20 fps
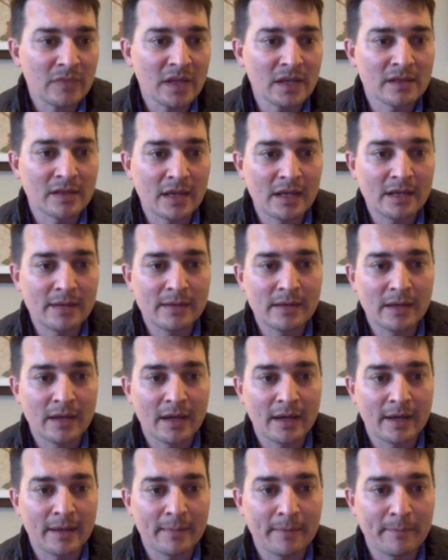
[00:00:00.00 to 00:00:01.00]
Then
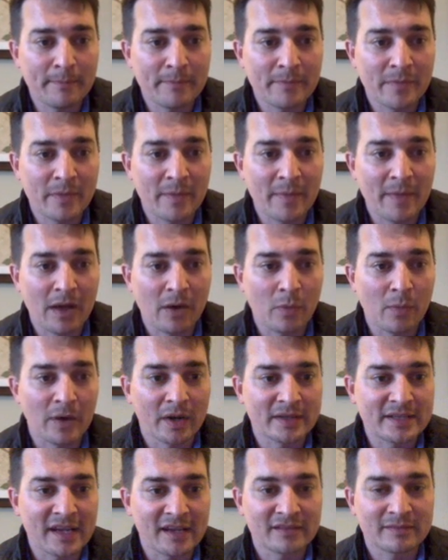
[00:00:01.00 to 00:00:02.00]
the
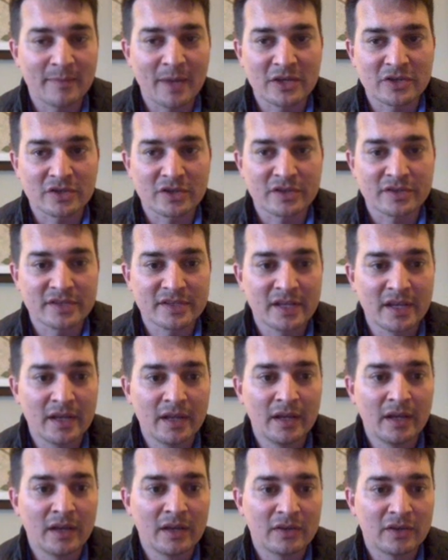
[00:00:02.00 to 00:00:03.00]
malware takes measures
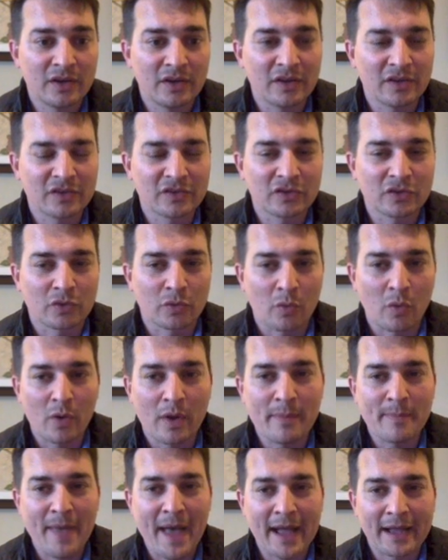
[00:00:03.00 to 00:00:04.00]
to
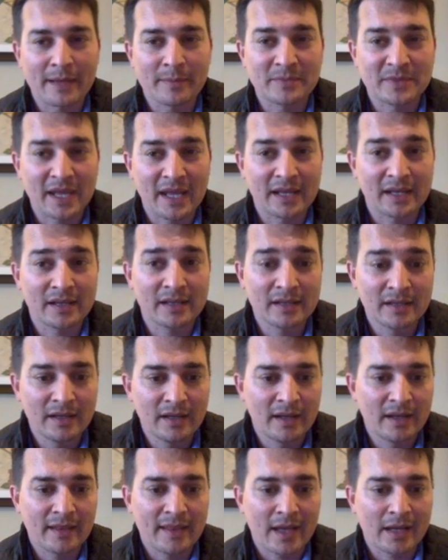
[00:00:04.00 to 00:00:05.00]
destroy backup data
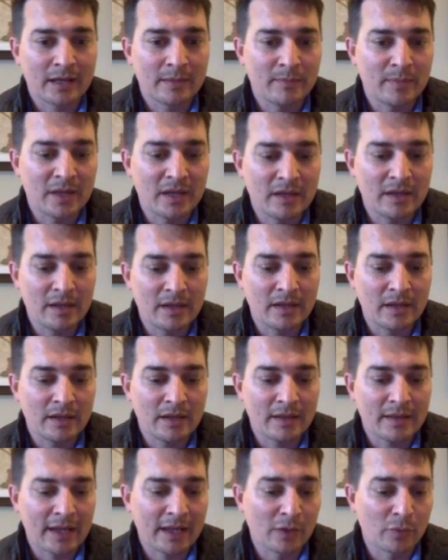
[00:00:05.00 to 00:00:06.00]
that
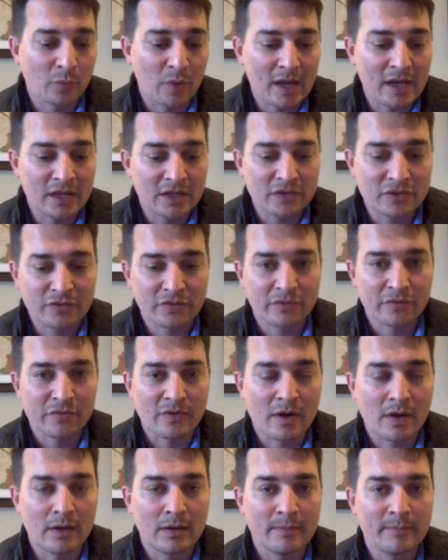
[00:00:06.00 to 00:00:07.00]
can range
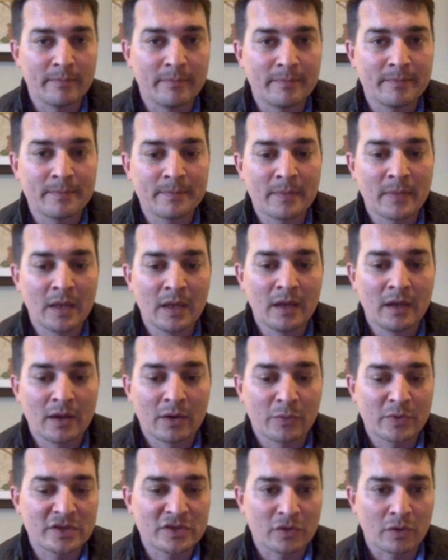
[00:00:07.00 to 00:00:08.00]
from
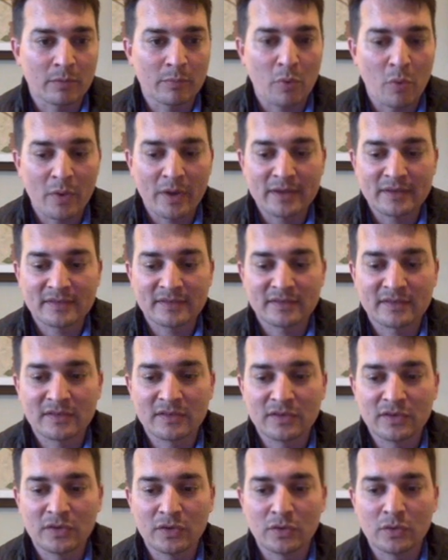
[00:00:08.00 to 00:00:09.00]
restore points
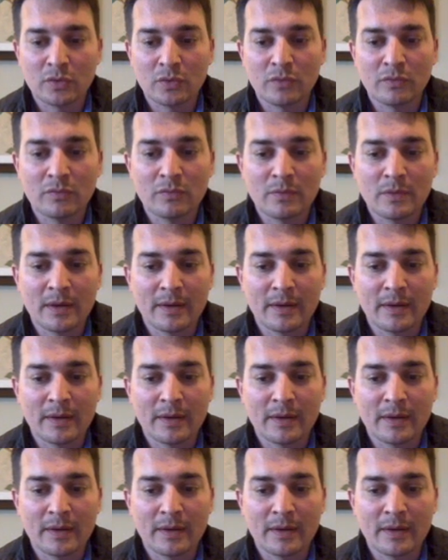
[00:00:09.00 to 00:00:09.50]
to